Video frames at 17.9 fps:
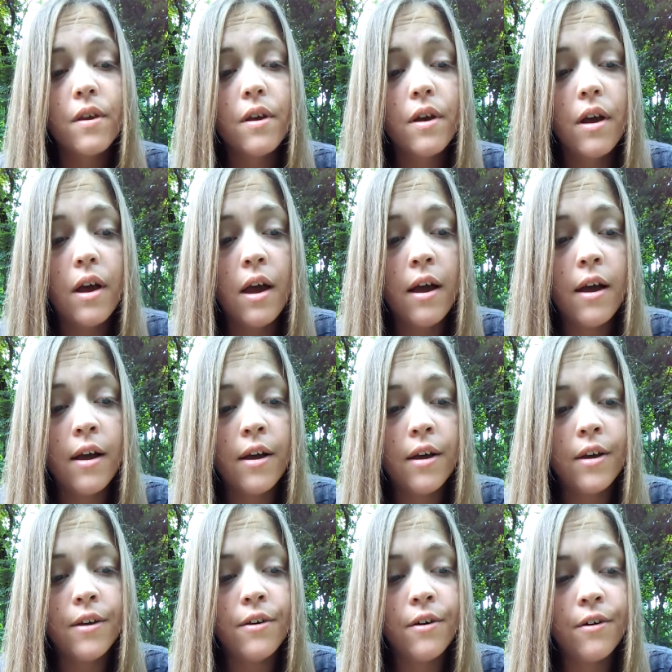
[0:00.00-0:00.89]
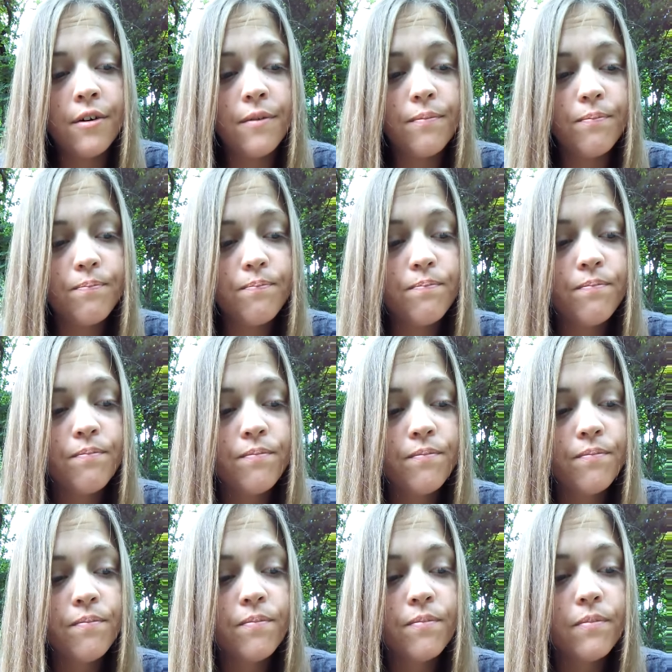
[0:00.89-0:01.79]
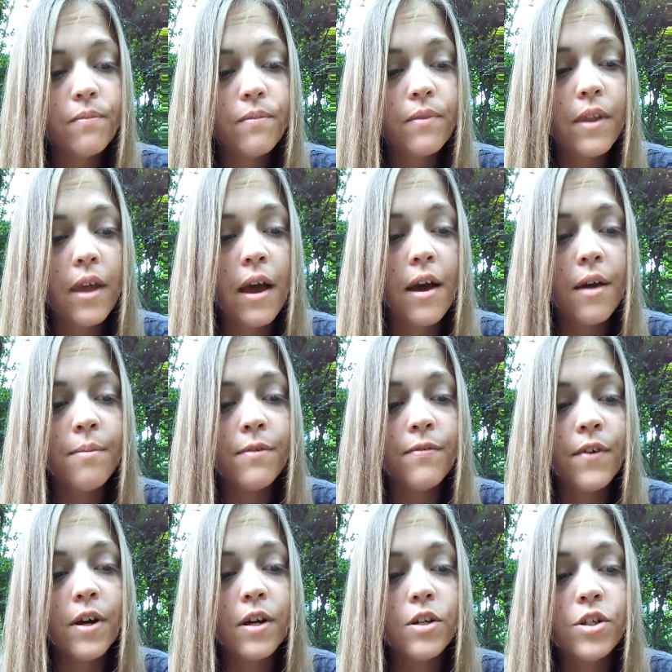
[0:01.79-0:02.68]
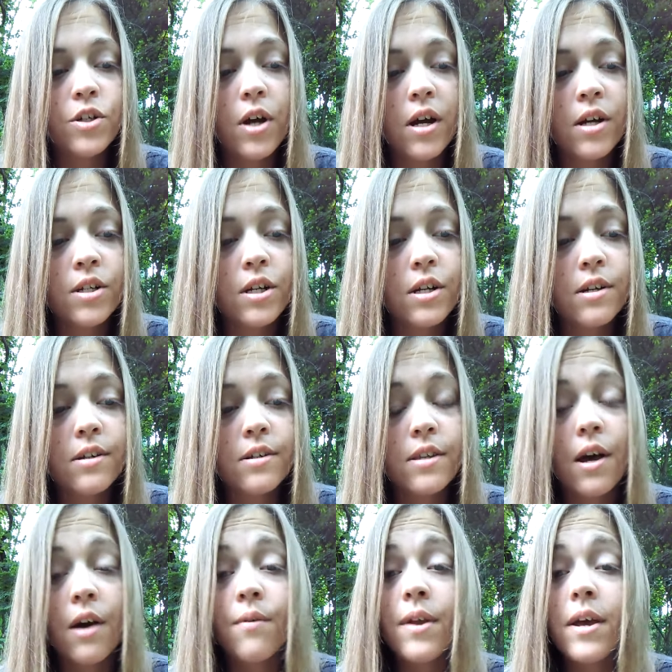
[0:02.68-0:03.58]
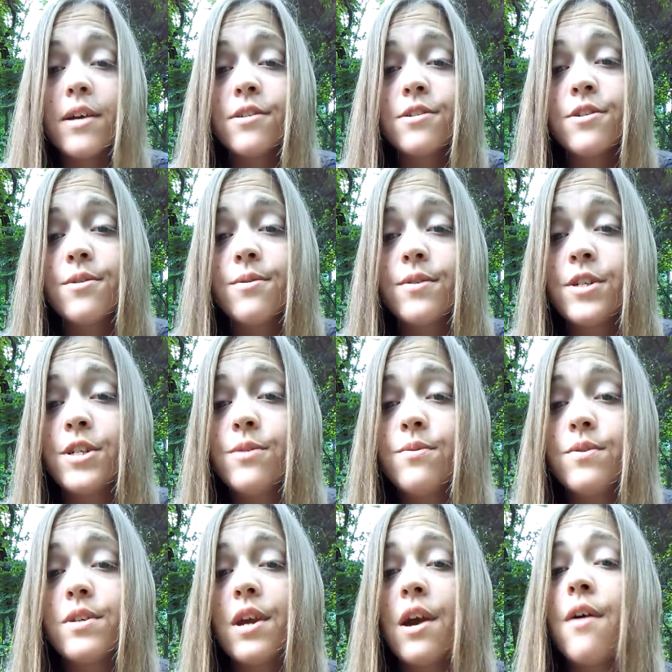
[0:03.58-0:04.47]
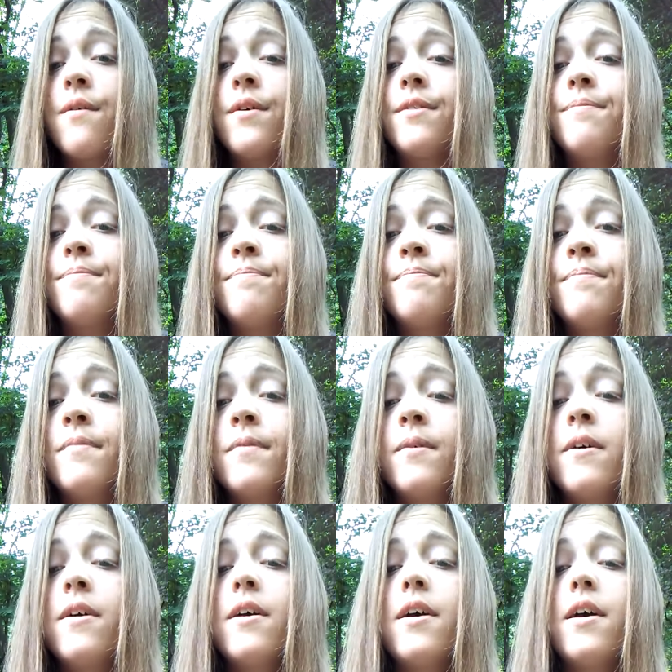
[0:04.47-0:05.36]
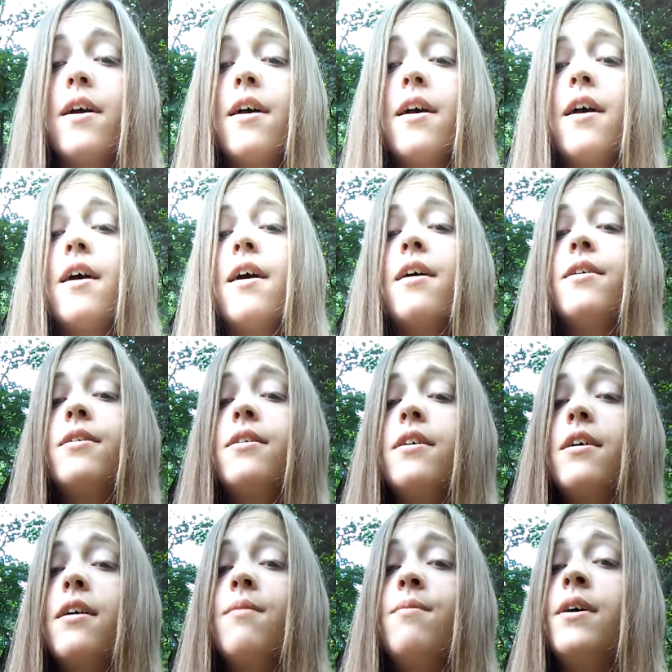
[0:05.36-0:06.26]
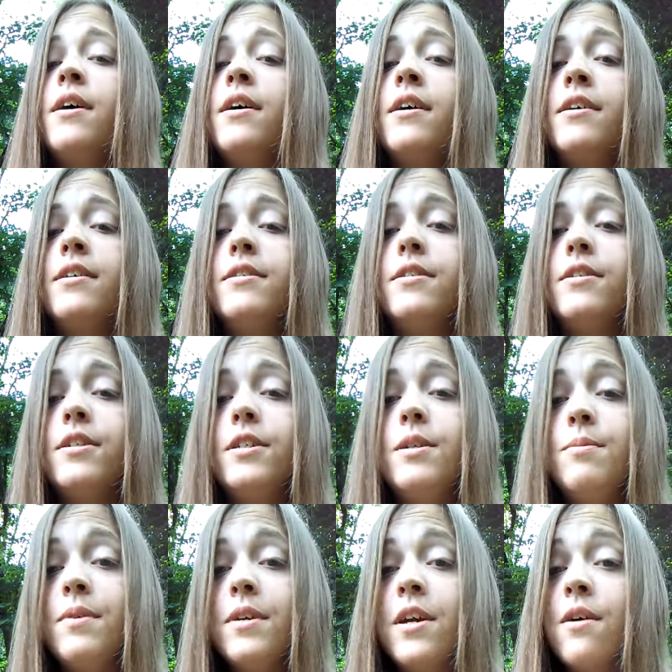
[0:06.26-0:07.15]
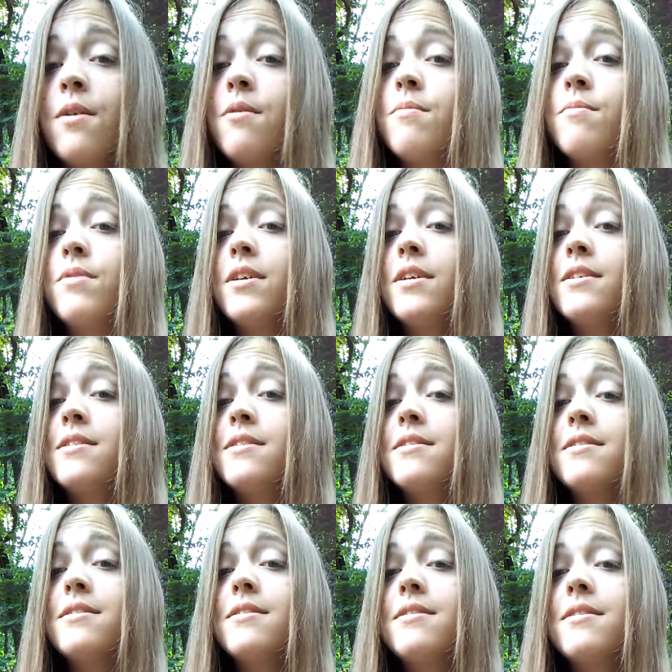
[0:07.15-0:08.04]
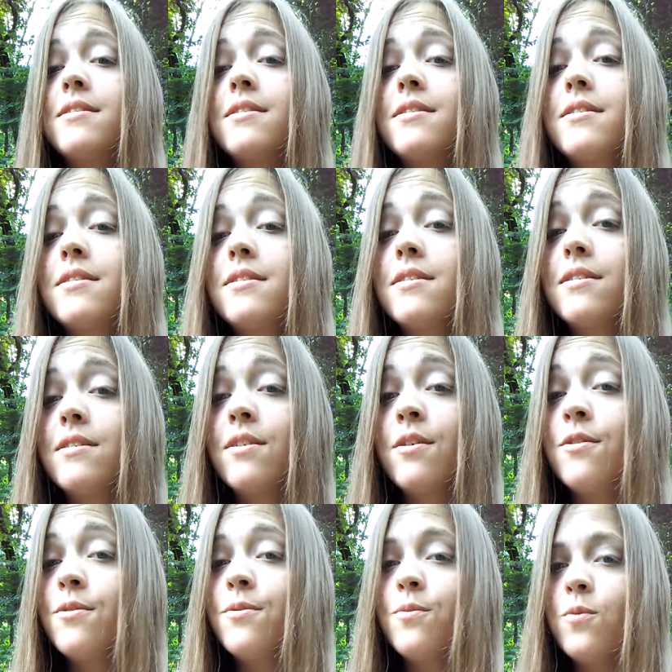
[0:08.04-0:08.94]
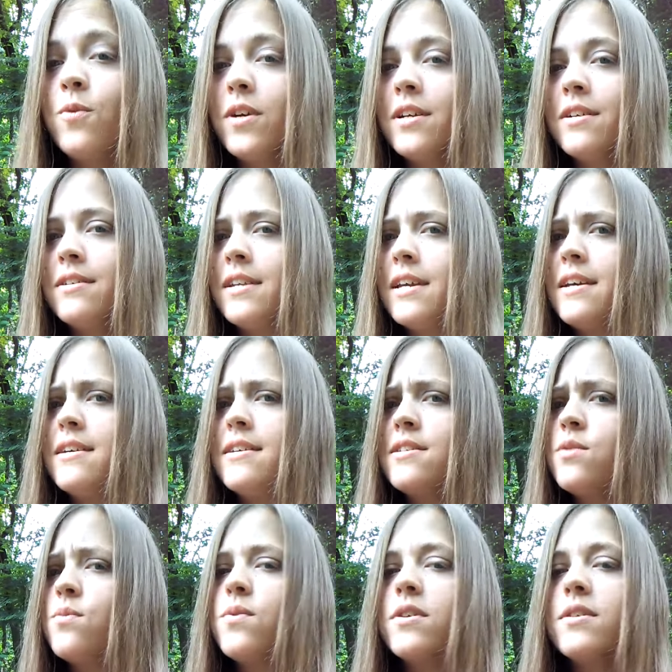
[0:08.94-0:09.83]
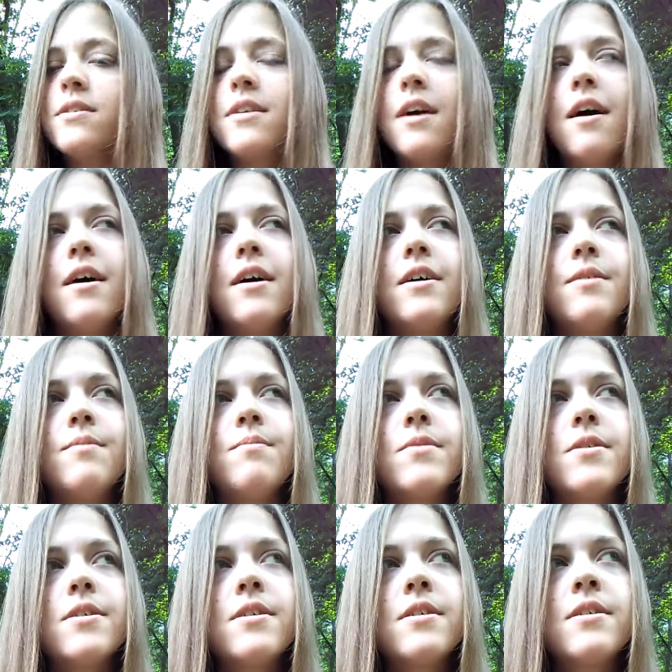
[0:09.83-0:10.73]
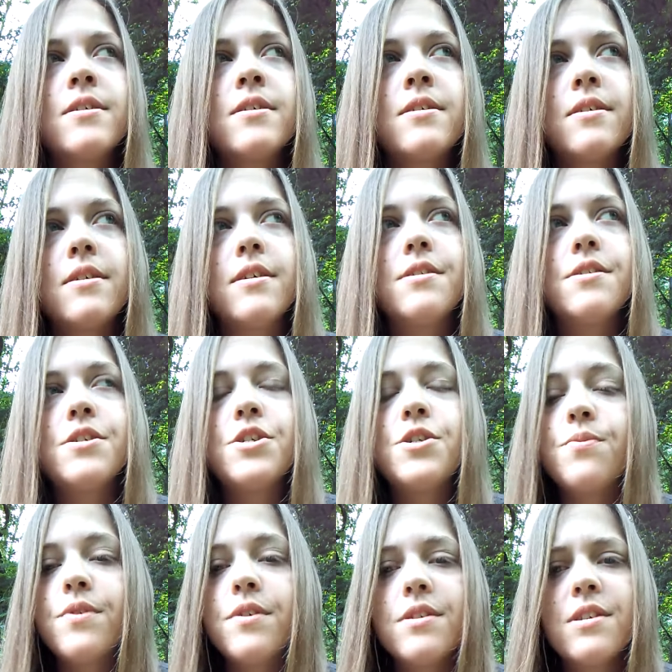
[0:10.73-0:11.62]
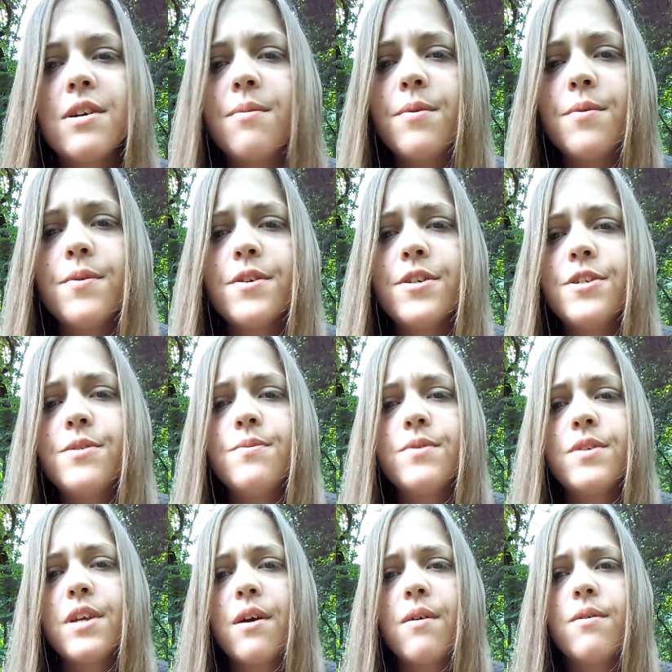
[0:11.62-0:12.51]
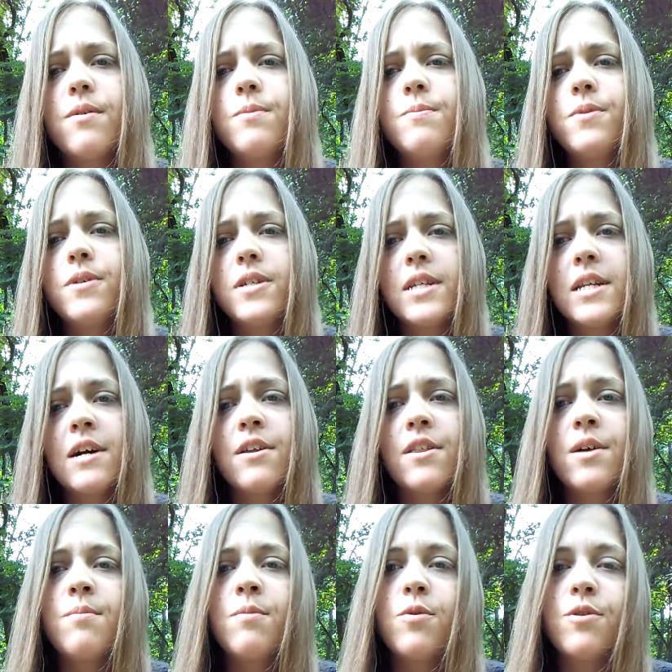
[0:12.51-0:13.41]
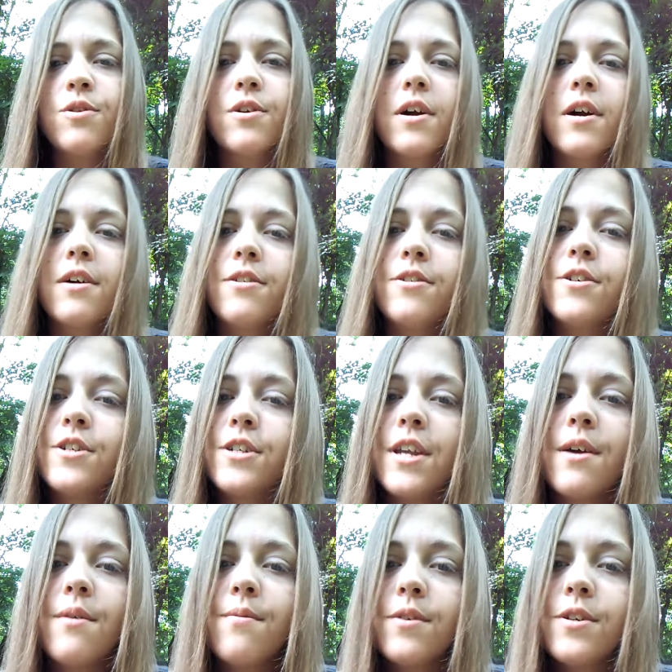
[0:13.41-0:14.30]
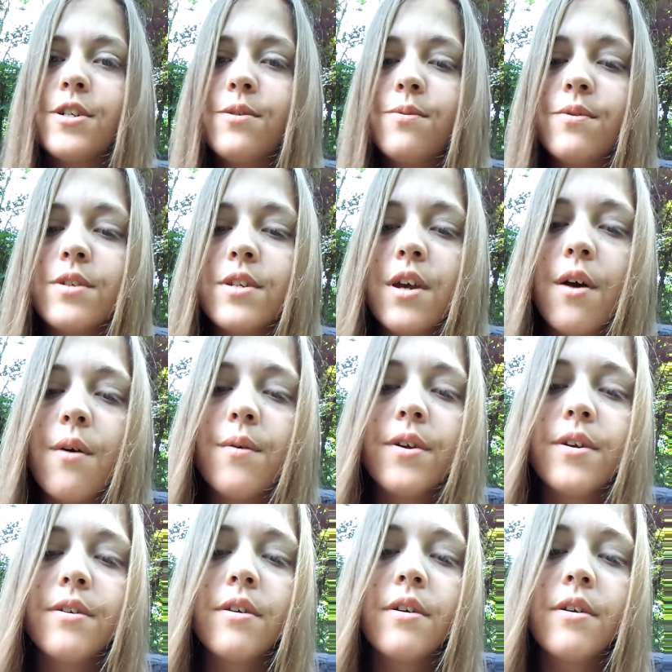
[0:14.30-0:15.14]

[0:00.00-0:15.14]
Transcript: And um, that had to be very tragic because I would ask her where she was going when she'd be going places on weird days at weird times. And she wouldn't tell me where she was going, but now that I'm older, I understand where she was going.